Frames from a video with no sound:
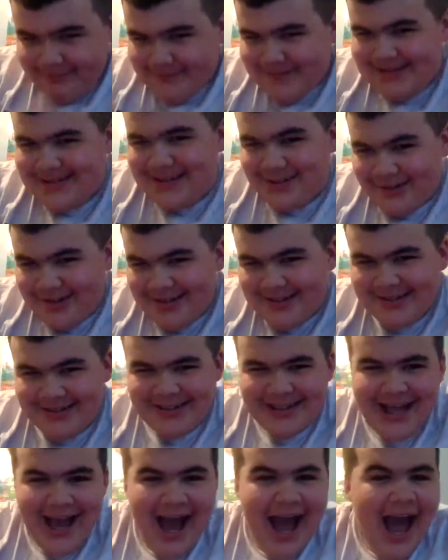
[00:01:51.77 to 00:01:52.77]

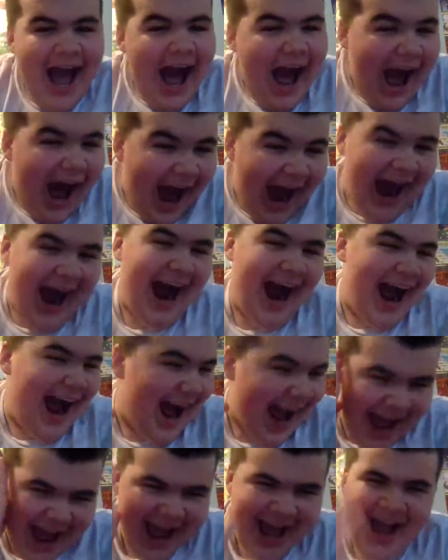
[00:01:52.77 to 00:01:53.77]
seriously,
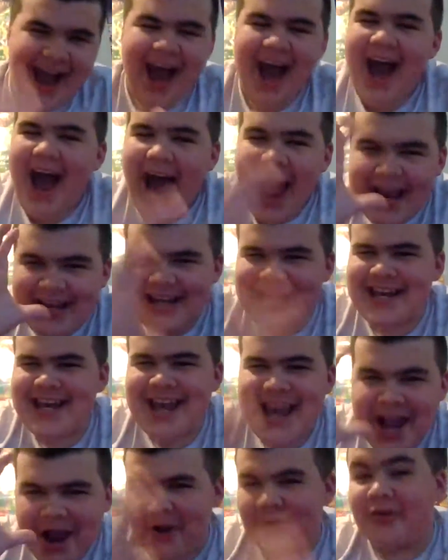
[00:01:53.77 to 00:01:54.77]
I can
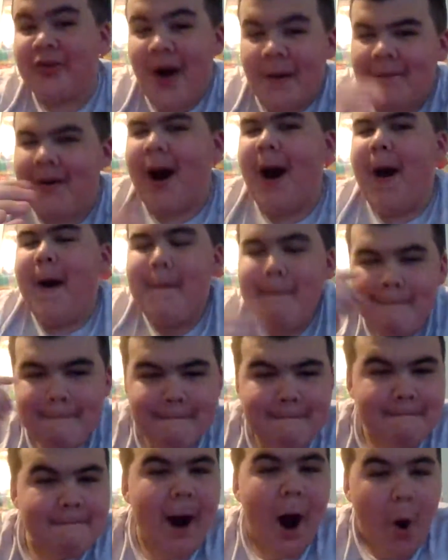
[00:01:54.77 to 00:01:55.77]
hear them
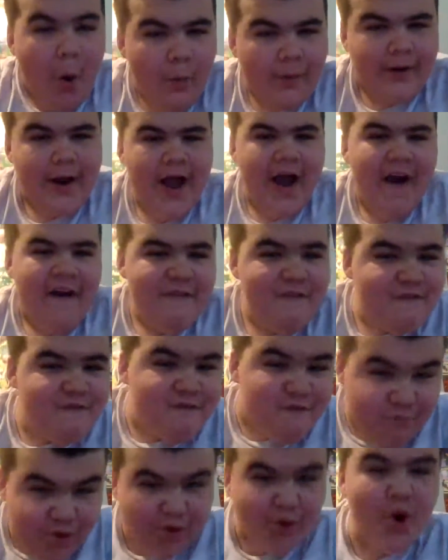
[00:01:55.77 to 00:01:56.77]
moan
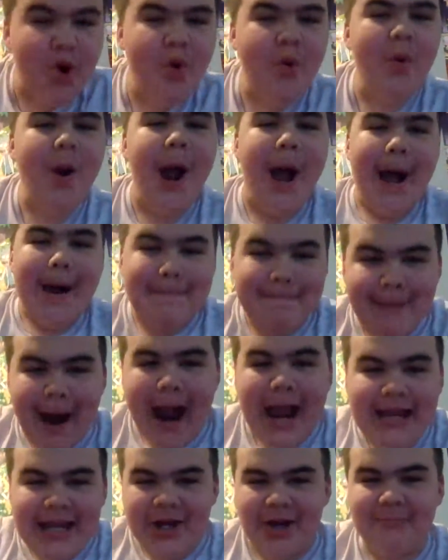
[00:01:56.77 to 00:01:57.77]
through
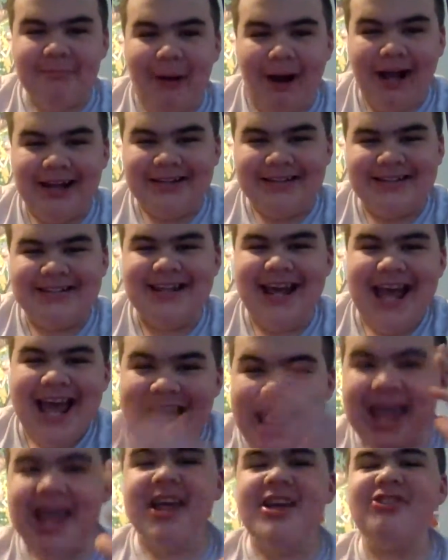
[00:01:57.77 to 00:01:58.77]
my earbuds.
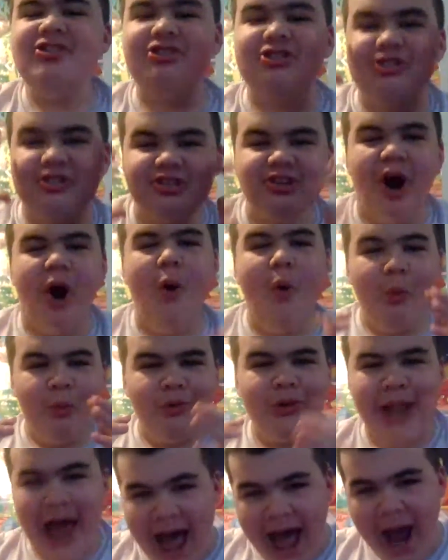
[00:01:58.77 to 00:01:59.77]
It is so
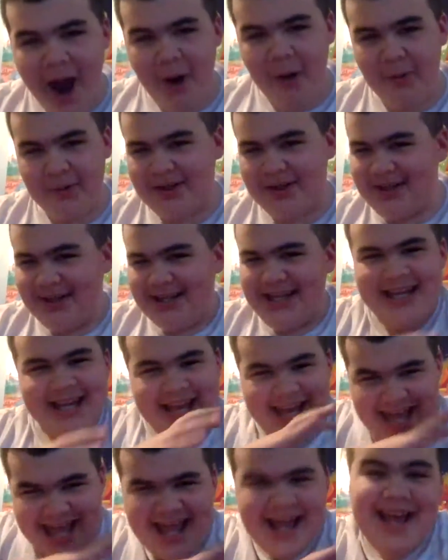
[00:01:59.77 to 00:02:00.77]
loud.
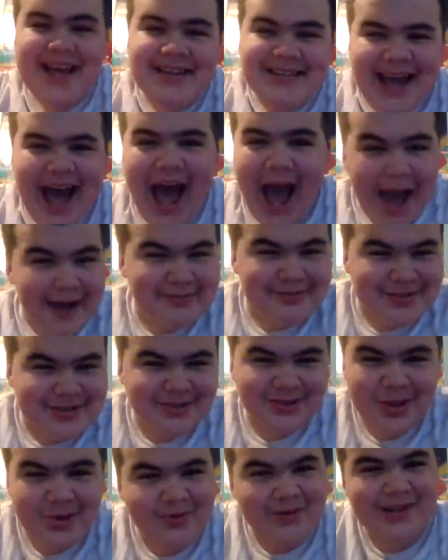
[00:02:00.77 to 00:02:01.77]
It is
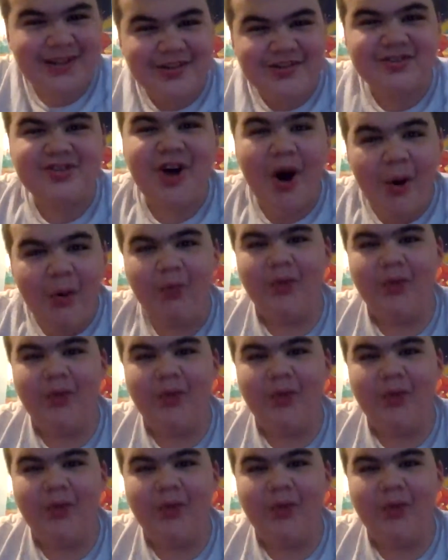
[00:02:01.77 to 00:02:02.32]
absolutely so